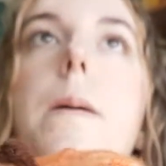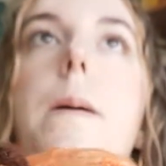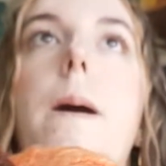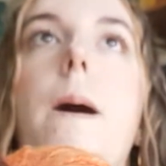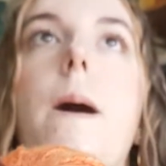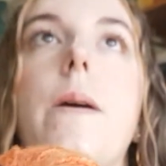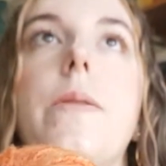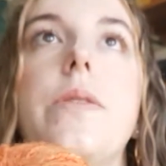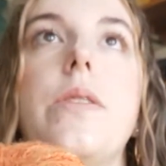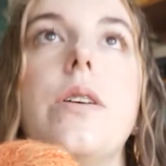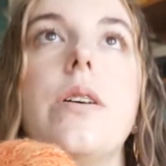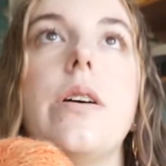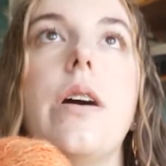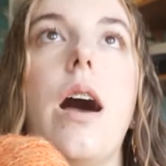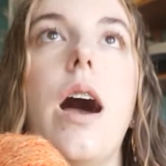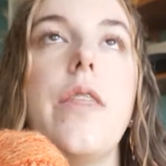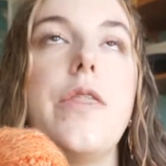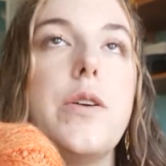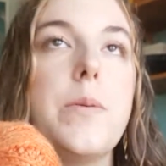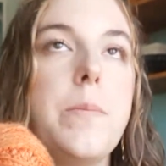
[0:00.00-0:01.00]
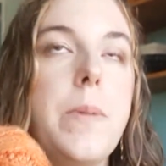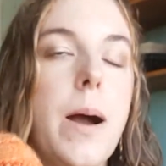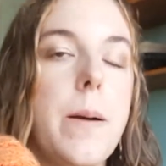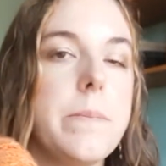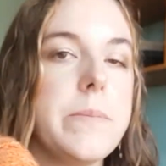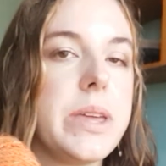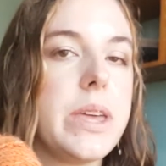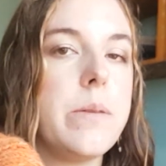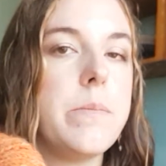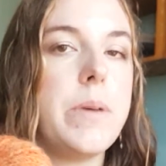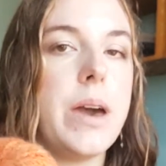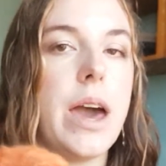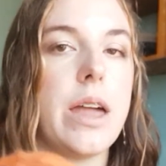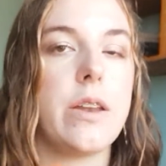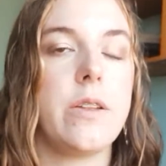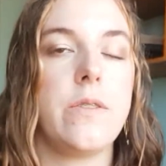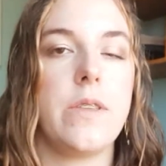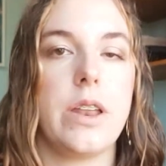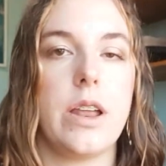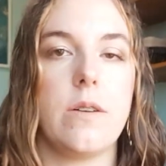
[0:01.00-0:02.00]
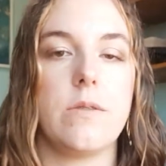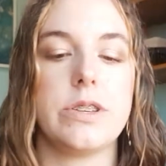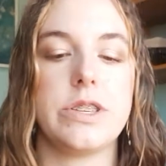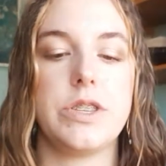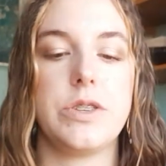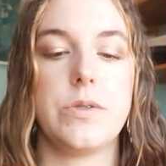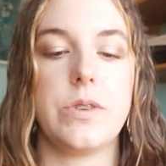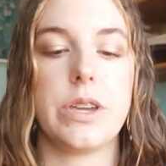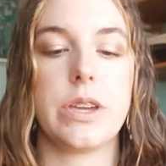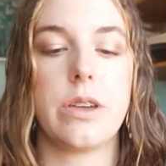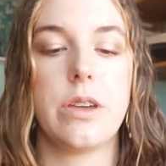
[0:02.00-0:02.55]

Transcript: on the other pumpkin pattern that I was doing